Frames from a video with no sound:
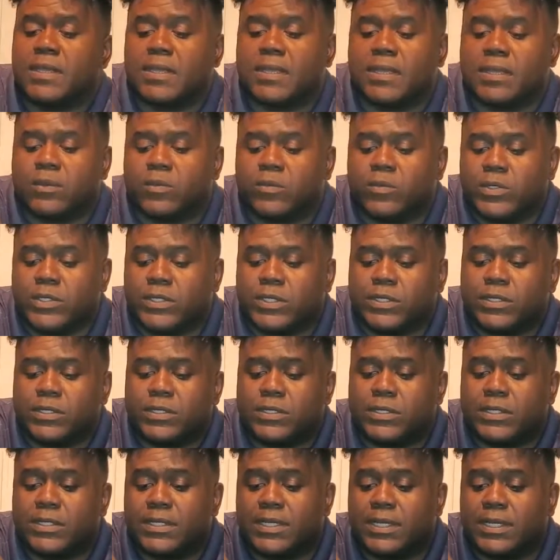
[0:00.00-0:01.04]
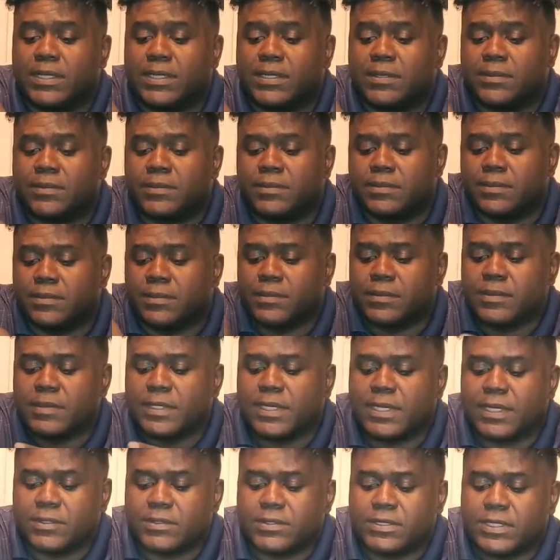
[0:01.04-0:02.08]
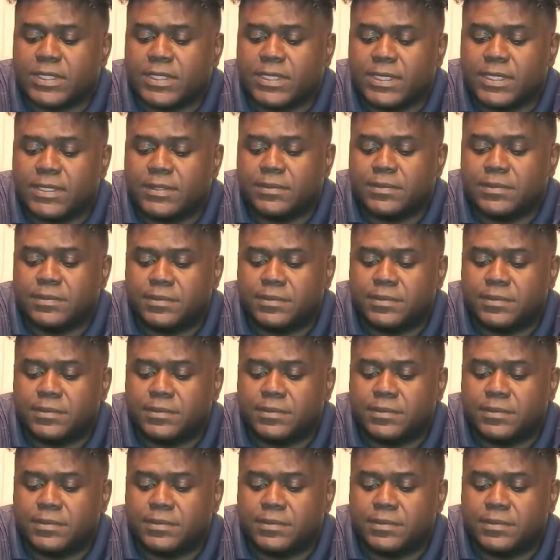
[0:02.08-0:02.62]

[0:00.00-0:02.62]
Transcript: And we are going to let it outside.